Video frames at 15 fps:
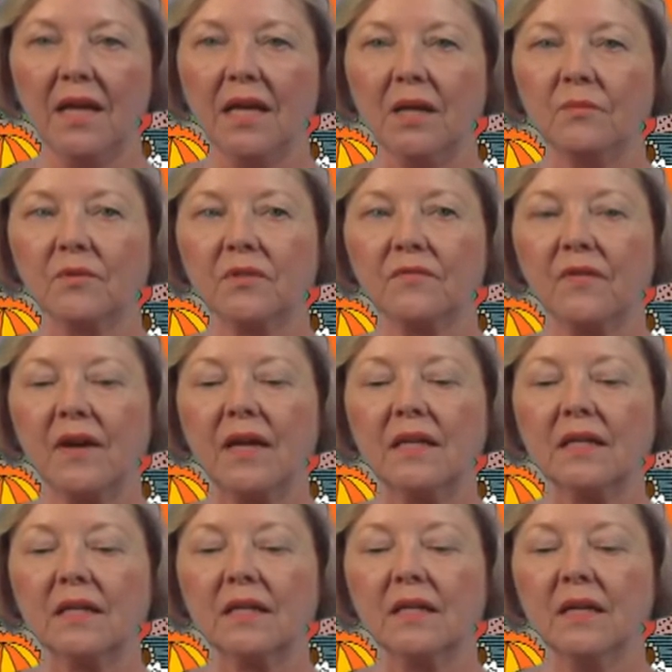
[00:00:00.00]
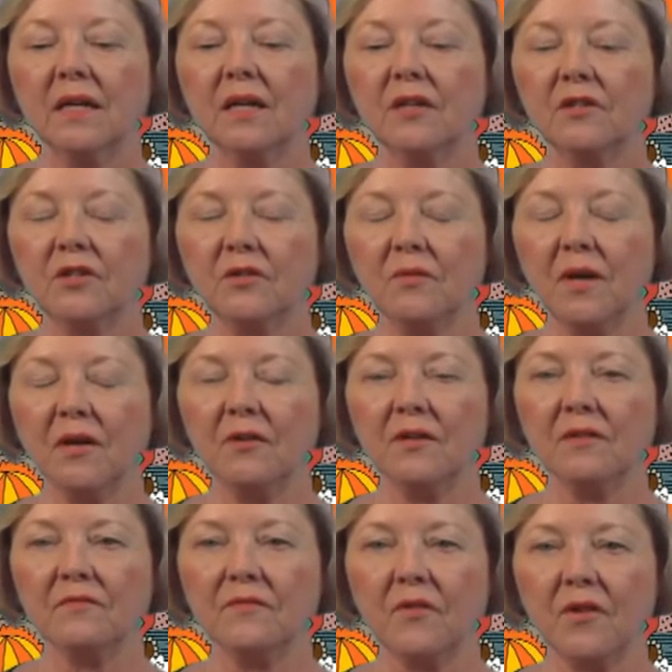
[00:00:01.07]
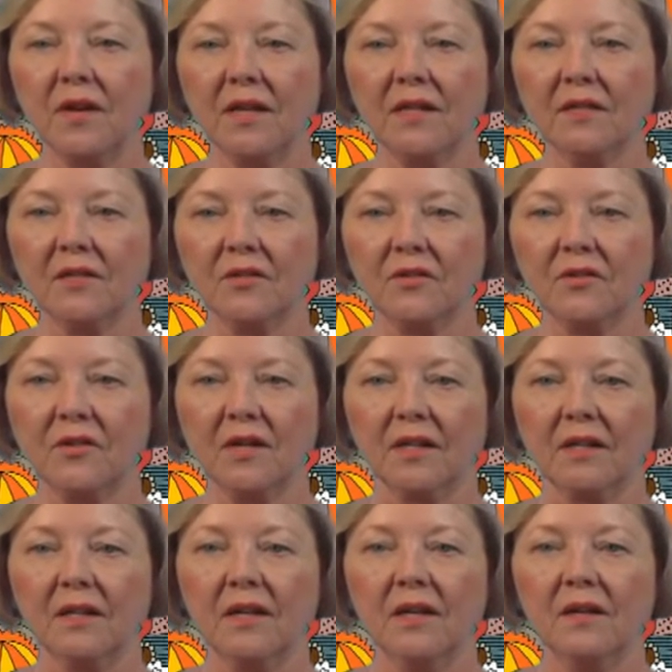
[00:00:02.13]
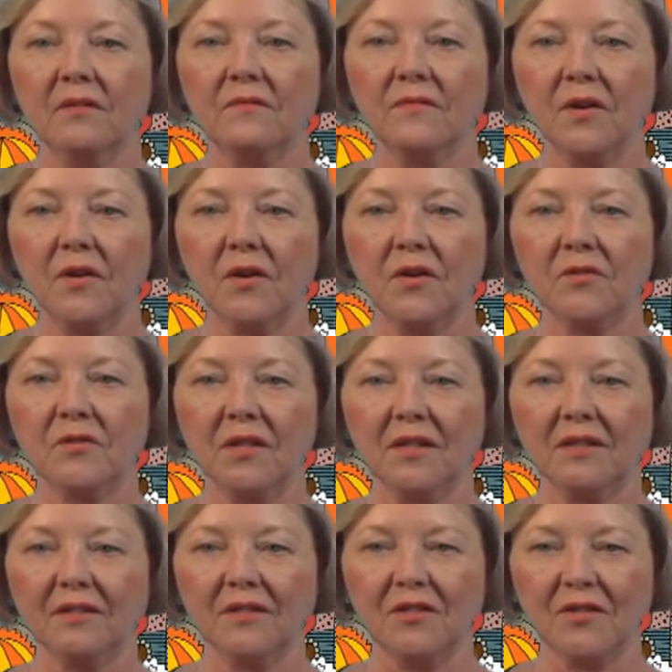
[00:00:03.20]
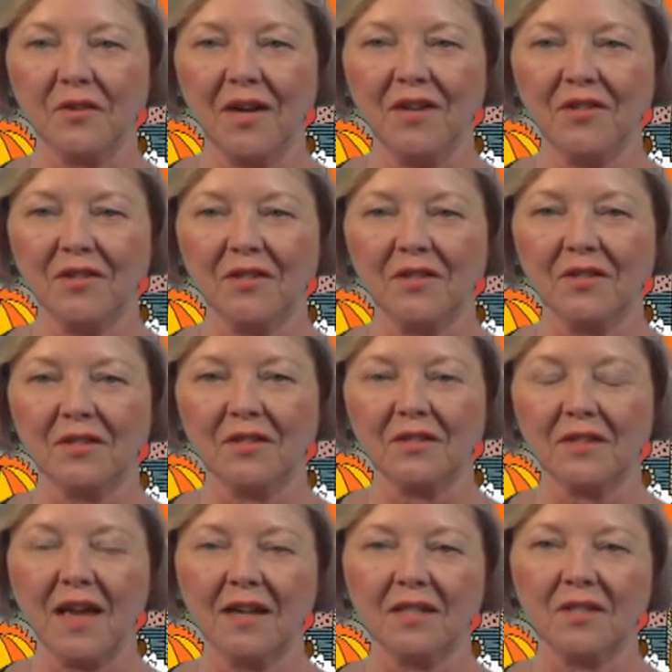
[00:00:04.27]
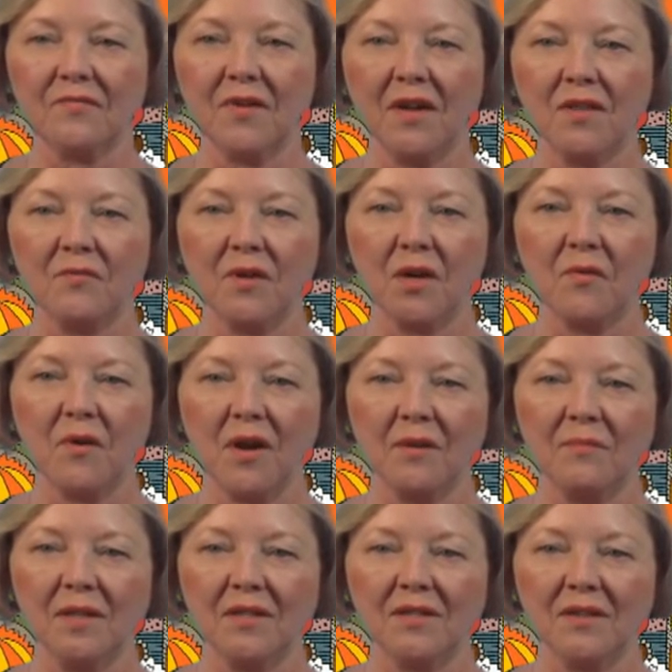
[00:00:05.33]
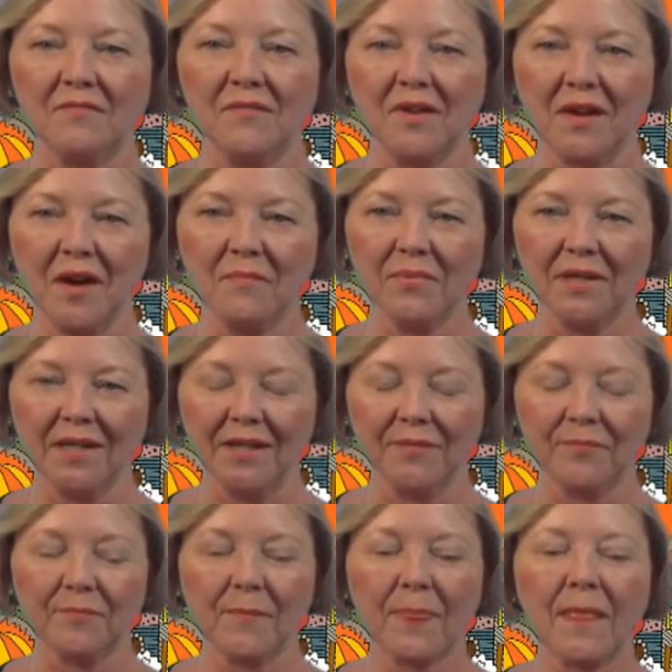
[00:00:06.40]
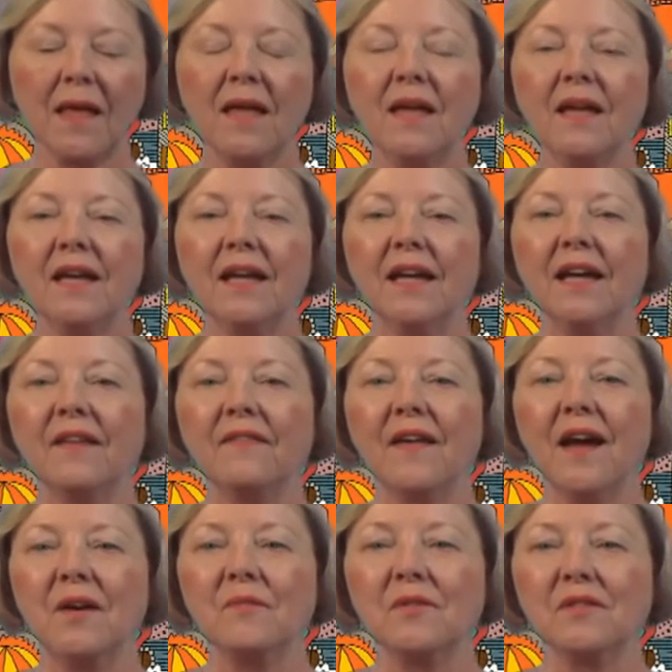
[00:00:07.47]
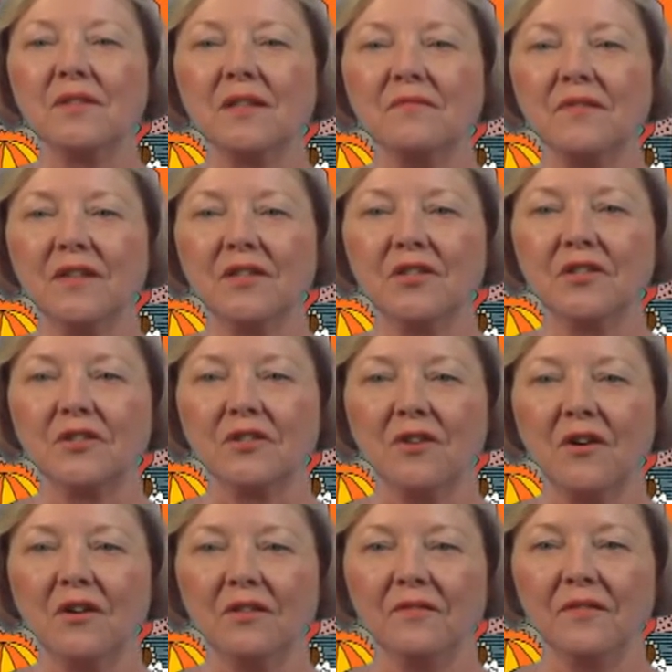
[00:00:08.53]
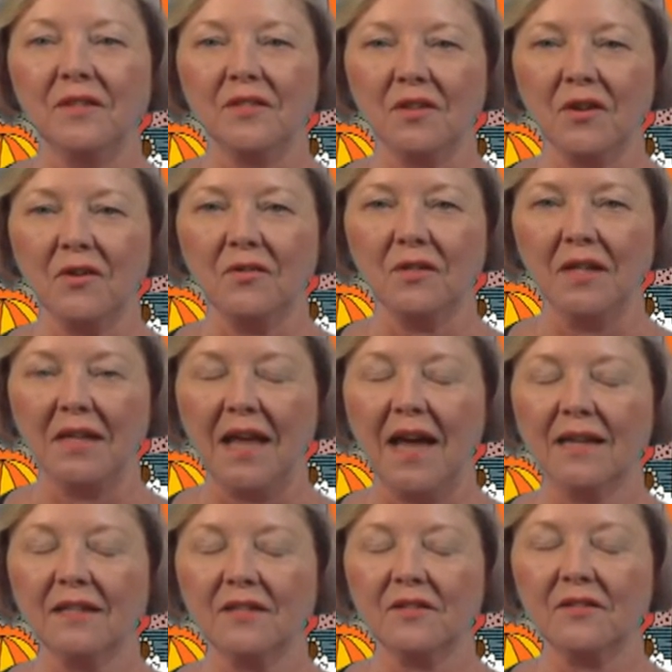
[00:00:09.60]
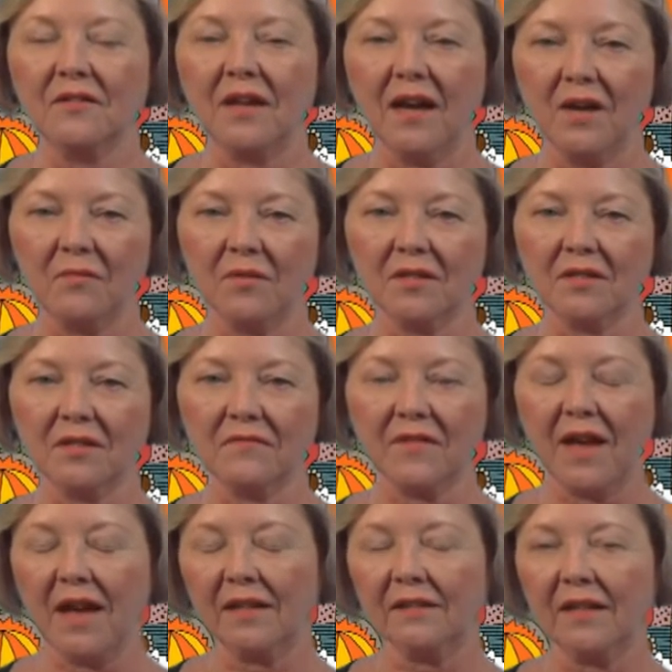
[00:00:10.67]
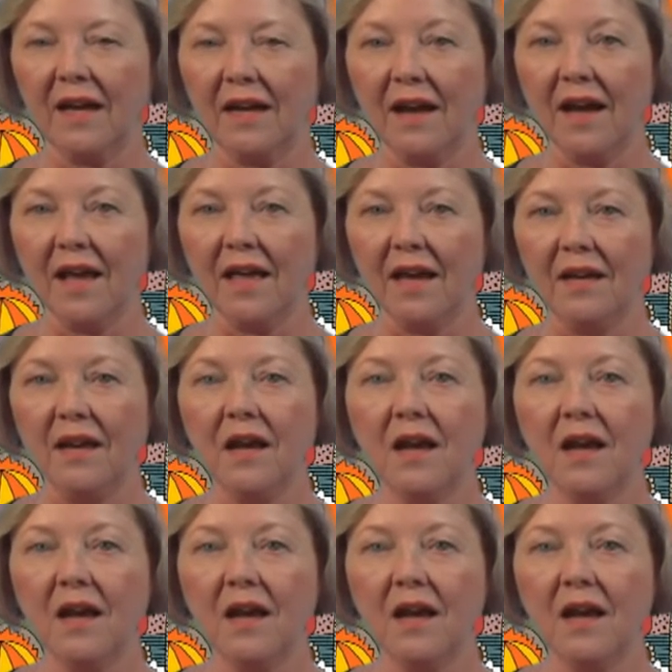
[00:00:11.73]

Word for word: It was finding 240 historic photos and illustrations to satisfy the requirements of the company. And that was an adventure all of its own. And added to that was the fact that I had